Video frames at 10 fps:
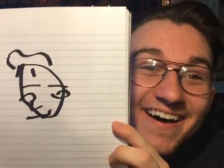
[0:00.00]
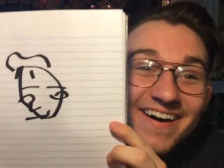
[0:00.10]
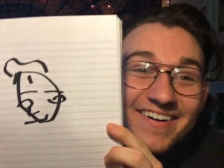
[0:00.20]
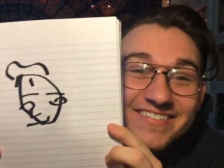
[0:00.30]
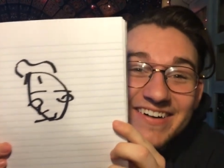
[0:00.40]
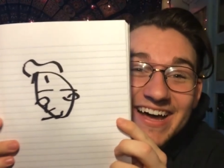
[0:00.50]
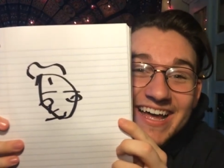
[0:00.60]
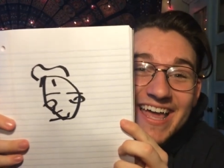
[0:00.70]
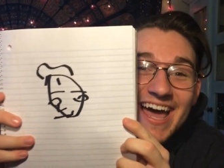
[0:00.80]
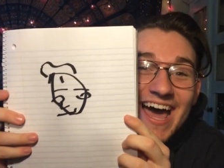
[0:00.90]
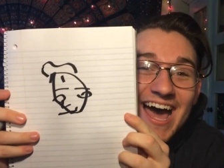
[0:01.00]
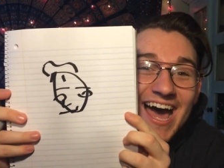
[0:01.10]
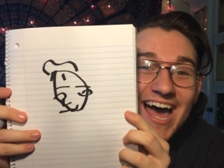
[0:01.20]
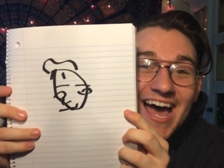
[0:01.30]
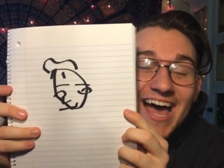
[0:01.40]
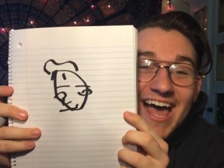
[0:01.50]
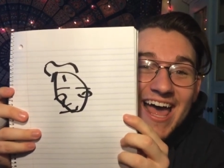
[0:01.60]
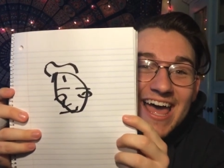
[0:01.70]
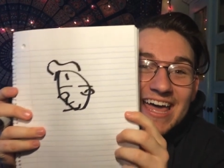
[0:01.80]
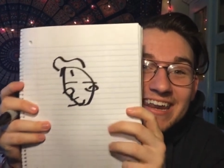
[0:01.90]
oh my
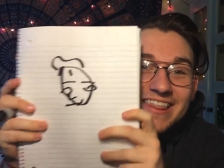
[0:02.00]
god!